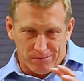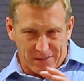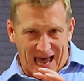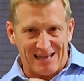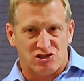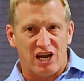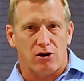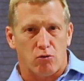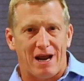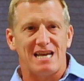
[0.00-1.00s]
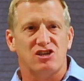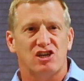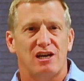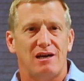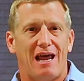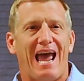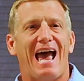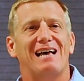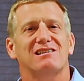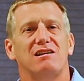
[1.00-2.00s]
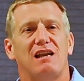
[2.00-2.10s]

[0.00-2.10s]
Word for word: that generation hasn't